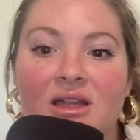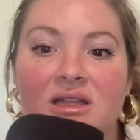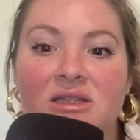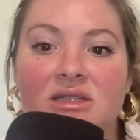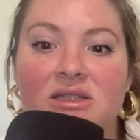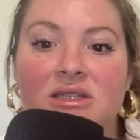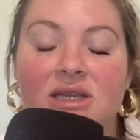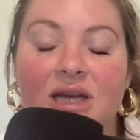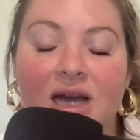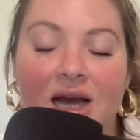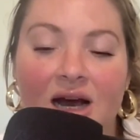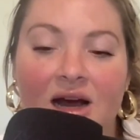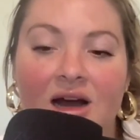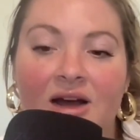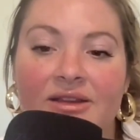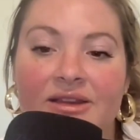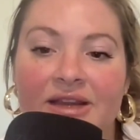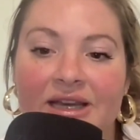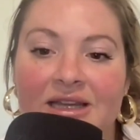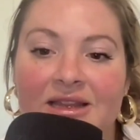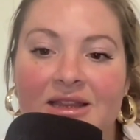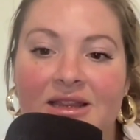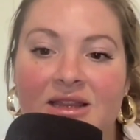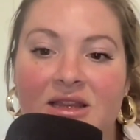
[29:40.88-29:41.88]
Yeah, on
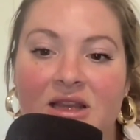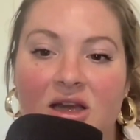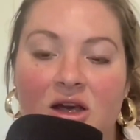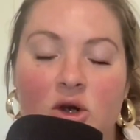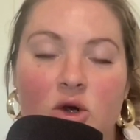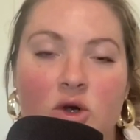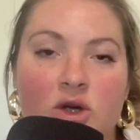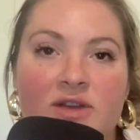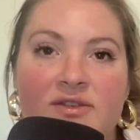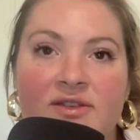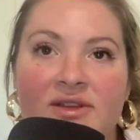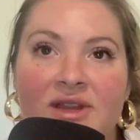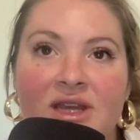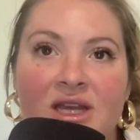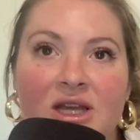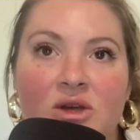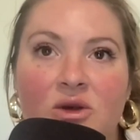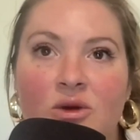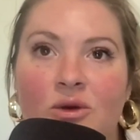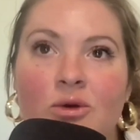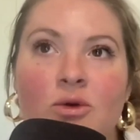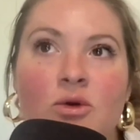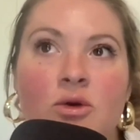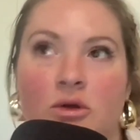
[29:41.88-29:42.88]
like or even like
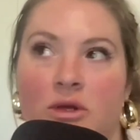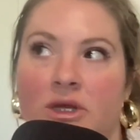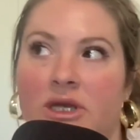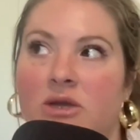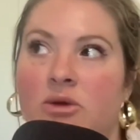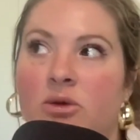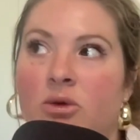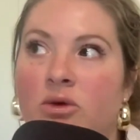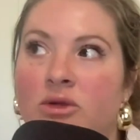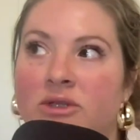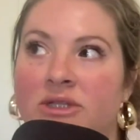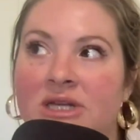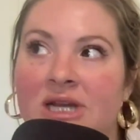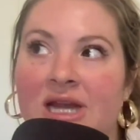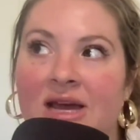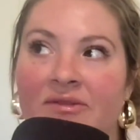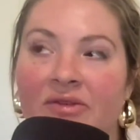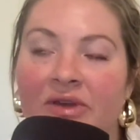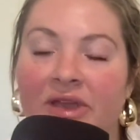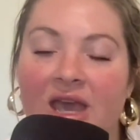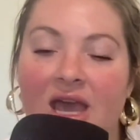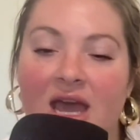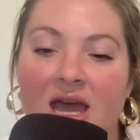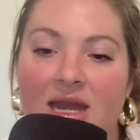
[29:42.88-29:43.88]
Google. Like Google didn't have
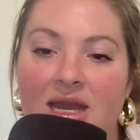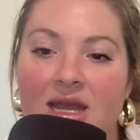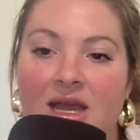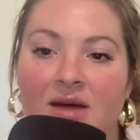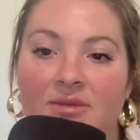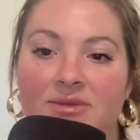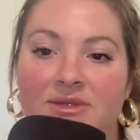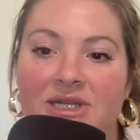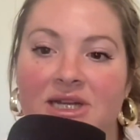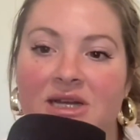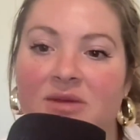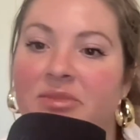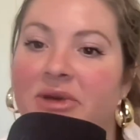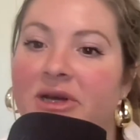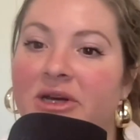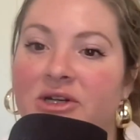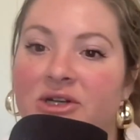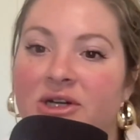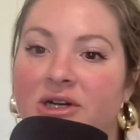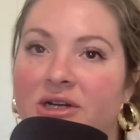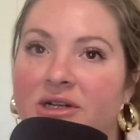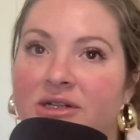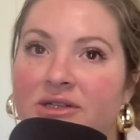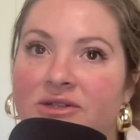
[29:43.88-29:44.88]
like any up-to-date
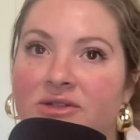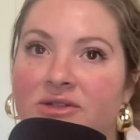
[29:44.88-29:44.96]
pictures.